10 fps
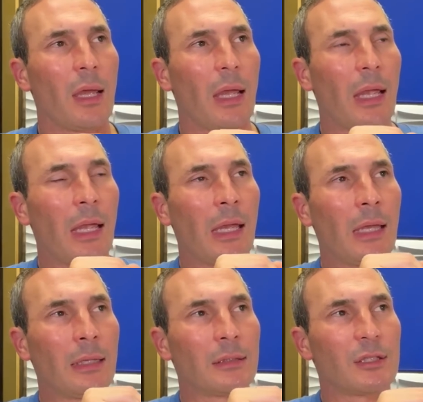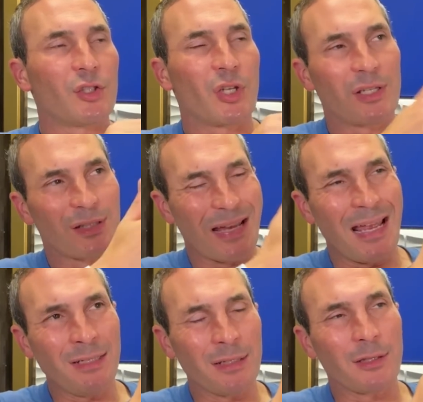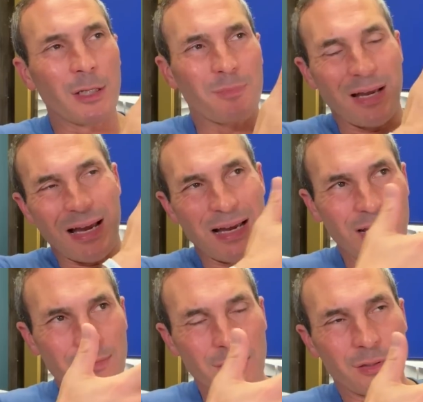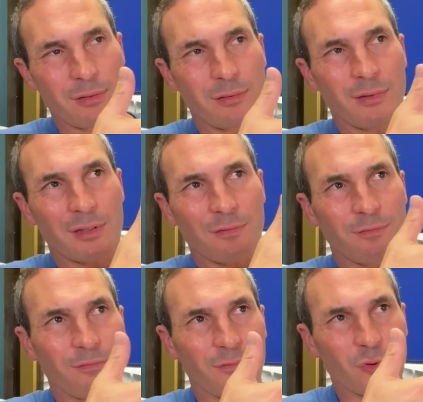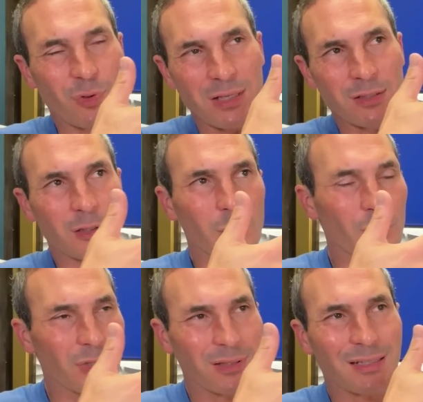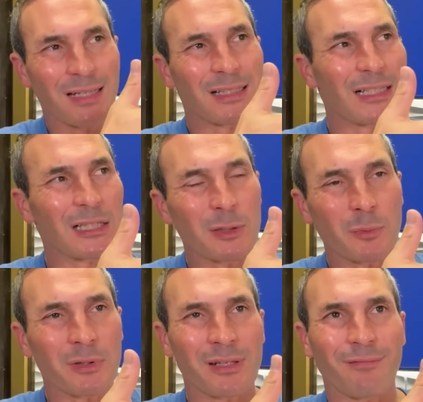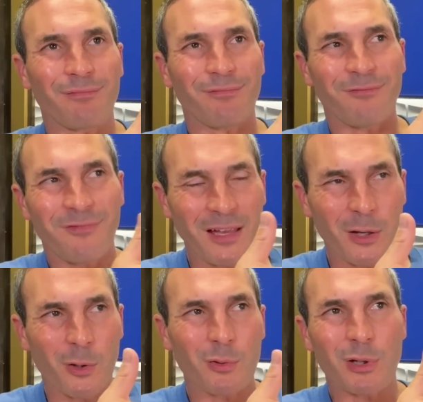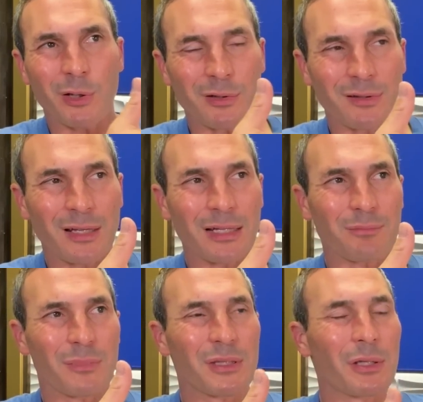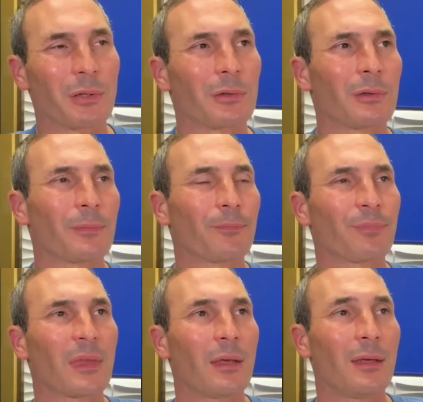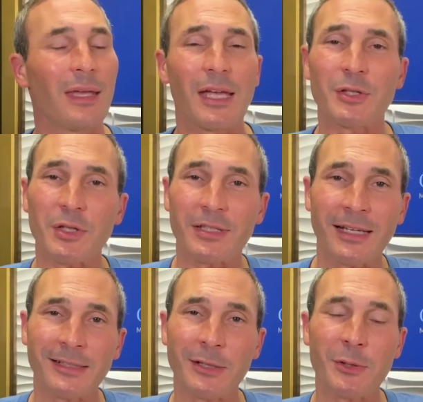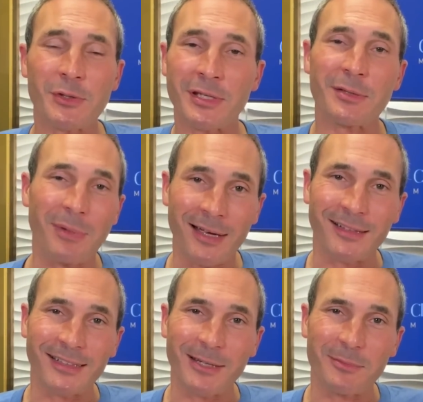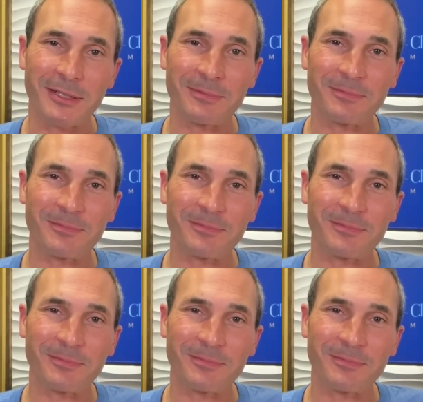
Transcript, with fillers: And she's standing there behind this this translucent kind of glimmery veil, curtain-like material. And she's standing there and she's smiling at me.